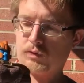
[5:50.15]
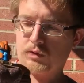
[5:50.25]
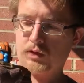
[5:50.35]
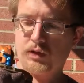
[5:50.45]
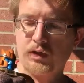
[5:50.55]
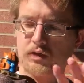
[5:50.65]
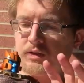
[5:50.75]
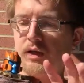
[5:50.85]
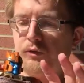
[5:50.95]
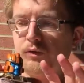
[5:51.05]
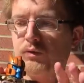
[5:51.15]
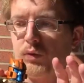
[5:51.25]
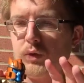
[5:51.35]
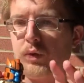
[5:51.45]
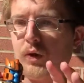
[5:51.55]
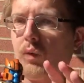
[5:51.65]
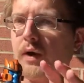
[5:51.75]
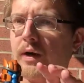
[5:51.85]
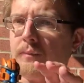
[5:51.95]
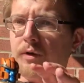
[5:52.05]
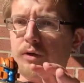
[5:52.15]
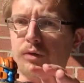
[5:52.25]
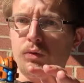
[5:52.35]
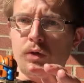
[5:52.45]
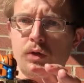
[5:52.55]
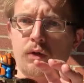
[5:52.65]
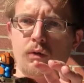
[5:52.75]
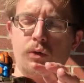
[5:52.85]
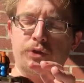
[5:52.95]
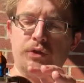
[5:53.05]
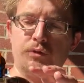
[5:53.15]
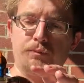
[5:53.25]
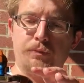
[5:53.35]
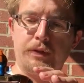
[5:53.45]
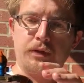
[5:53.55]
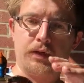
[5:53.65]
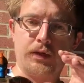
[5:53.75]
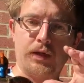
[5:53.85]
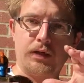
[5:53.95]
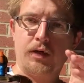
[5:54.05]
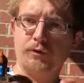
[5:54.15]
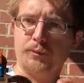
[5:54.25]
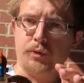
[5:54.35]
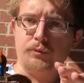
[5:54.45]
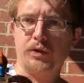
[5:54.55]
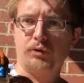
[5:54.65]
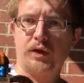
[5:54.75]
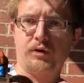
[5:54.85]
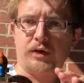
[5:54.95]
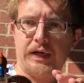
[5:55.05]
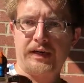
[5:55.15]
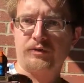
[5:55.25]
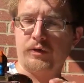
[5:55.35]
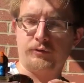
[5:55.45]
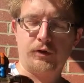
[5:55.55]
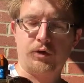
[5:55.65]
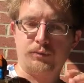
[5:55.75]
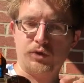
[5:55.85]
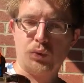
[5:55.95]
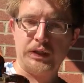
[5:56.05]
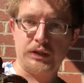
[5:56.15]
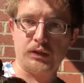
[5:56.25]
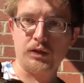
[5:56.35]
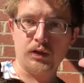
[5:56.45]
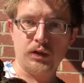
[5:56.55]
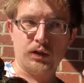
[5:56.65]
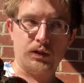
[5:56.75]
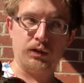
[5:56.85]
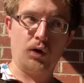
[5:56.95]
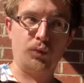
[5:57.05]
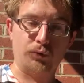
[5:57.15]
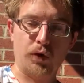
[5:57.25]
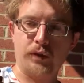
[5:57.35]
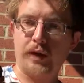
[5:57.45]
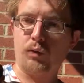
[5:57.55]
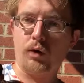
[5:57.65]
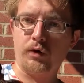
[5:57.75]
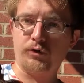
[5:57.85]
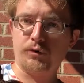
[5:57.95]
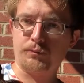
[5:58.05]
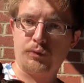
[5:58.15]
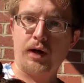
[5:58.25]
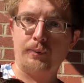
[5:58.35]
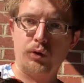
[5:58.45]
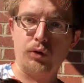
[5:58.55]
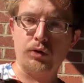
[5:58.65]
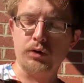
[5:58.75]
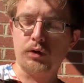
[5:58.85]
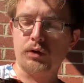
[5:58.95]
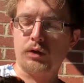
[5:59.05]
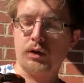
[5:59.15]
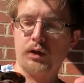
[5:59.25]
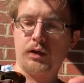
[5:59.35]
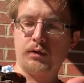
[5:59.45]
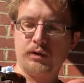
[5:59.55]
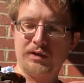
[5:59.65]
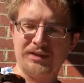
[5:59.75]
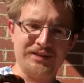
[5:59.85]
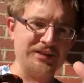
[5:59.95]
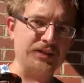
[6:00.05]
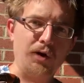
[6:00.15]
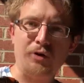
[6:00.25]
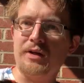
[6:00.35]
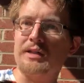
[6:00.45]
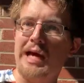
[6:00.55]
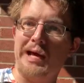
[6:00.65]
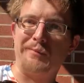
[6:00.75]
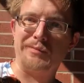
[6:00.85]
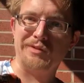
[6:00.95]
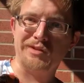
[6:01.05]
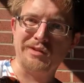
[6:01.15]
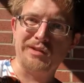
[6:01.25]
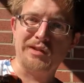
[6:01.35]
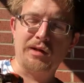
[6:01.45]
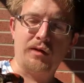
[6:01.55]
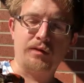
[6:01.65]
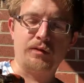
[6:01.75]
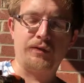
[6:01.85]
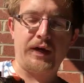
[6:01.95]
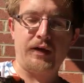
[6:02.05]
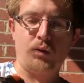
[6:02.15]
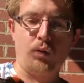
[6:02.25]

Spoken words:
he excels at doing what I wanted him to do, which is be, like, a comfortable middle ground and an excellent figure between the home run that was Primal and the solid attempt that